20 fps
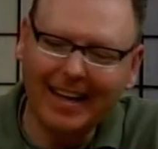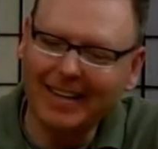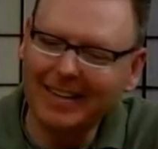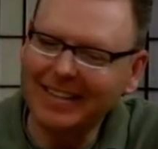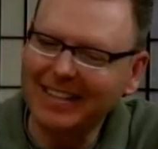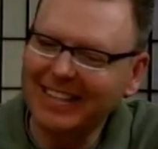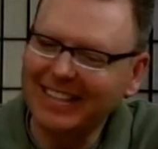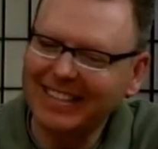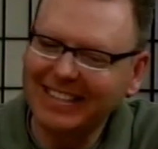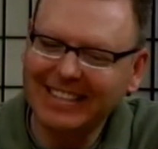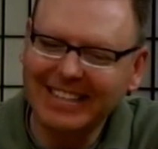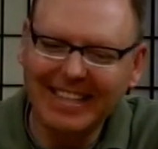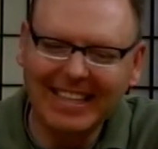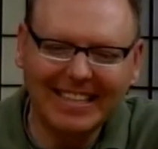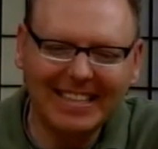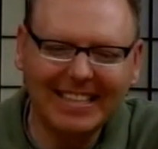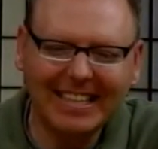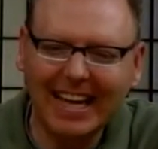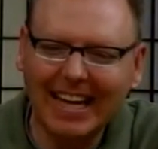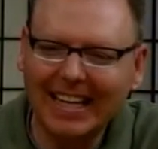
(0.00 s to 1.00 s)

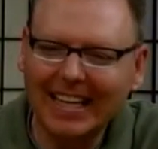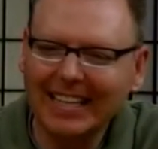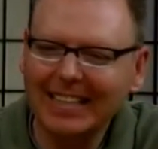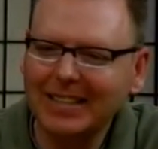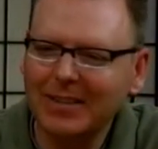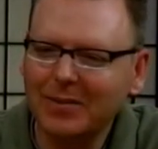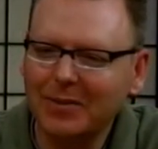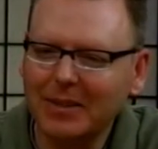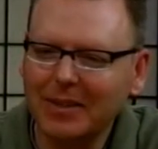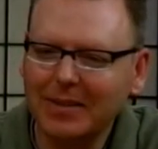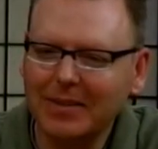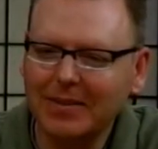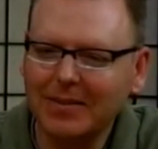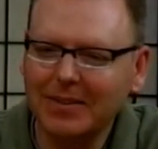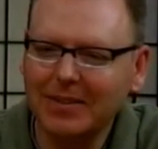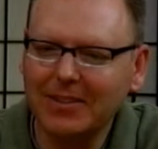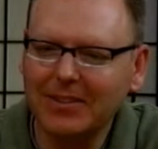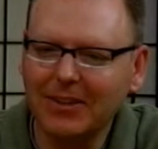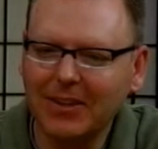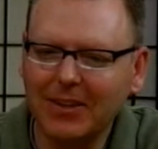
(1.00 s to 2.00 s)
It's not easy.
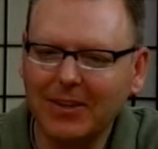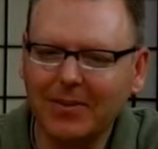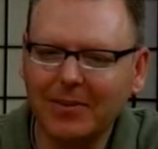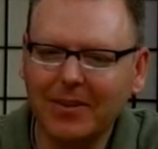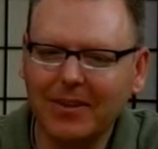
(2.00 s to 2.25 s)
We started